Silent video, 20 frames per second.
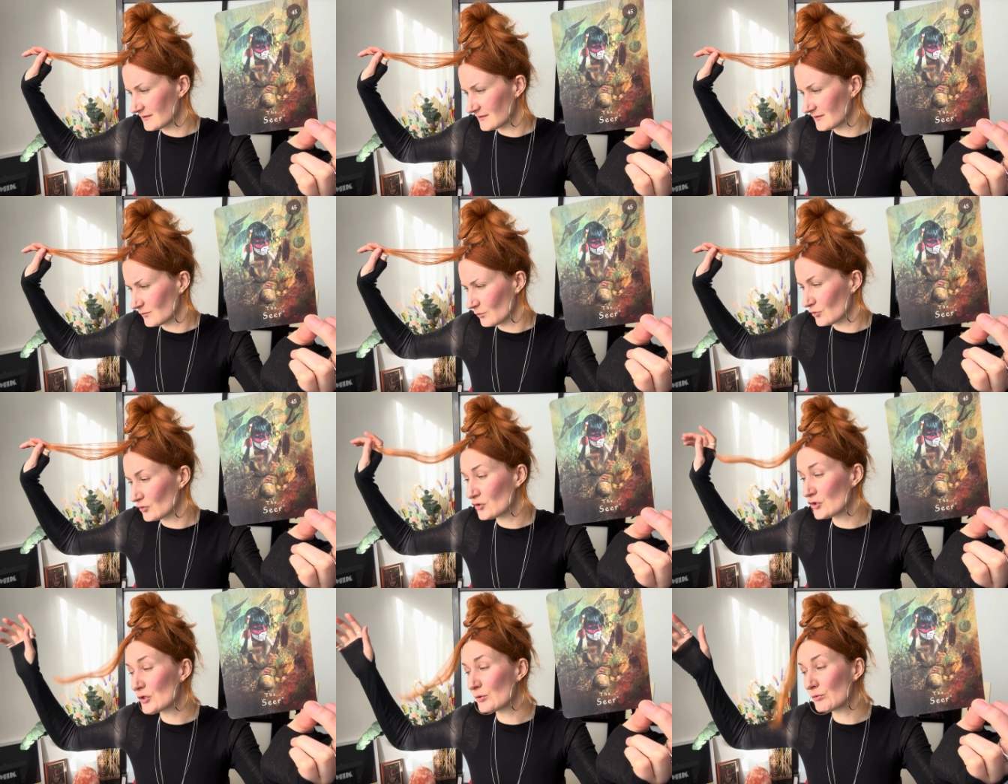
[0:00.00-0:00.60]

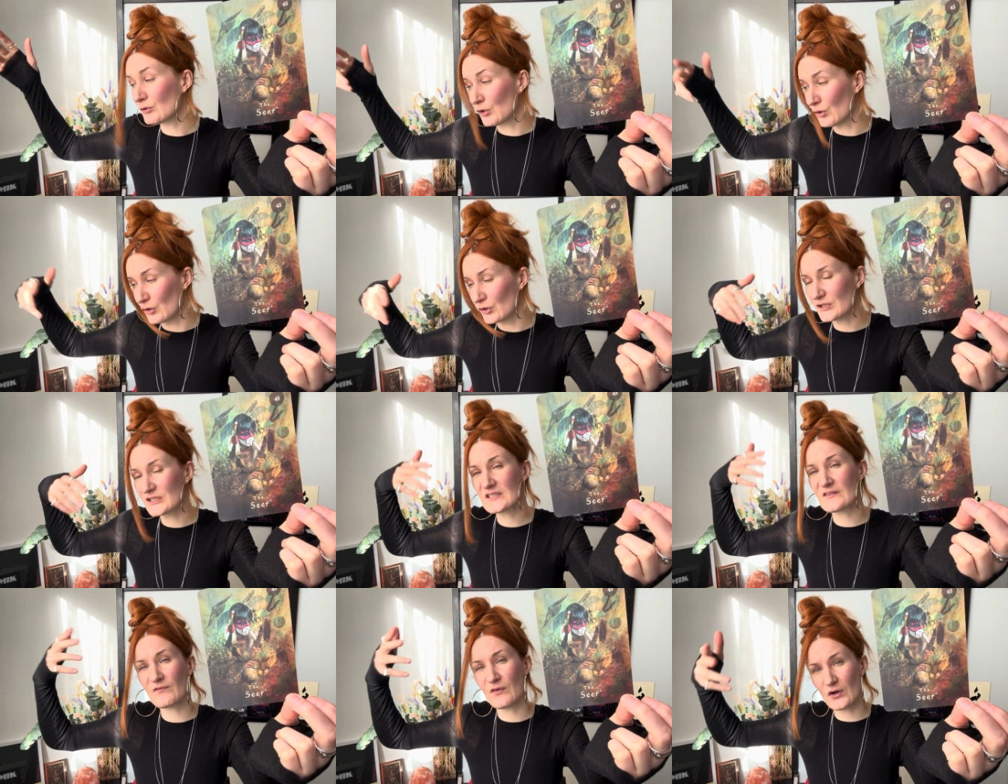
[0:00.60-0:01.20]
One who
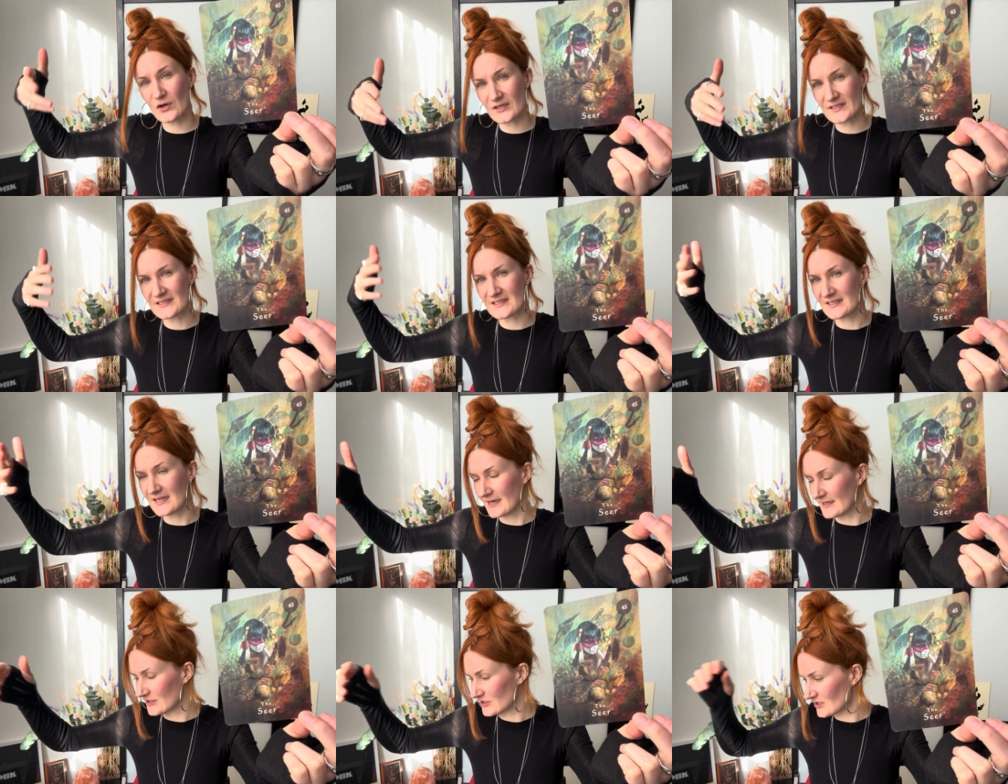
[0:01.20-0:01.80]
looks, focuses
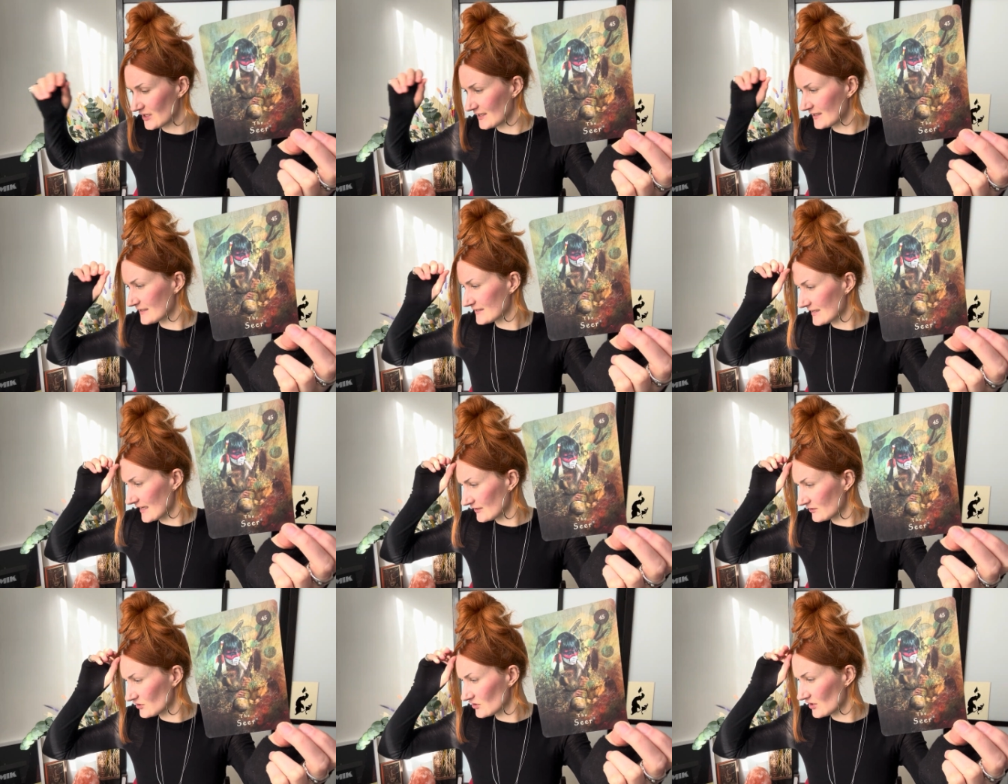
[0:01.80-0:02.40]
energy and
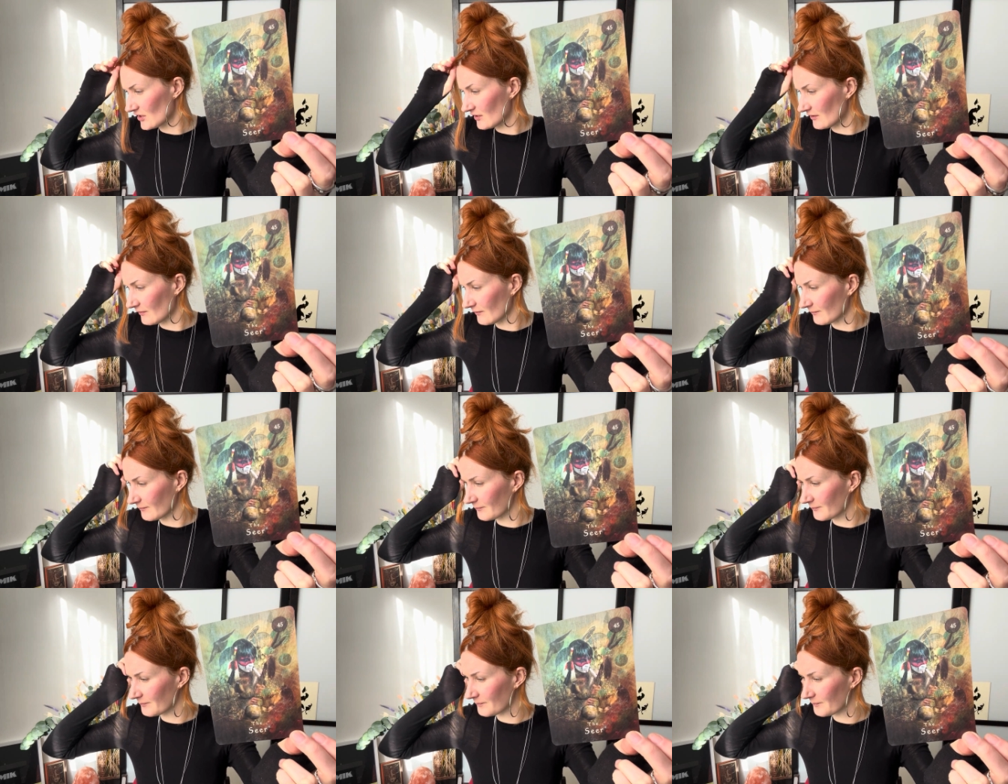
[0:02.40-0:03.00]
attention.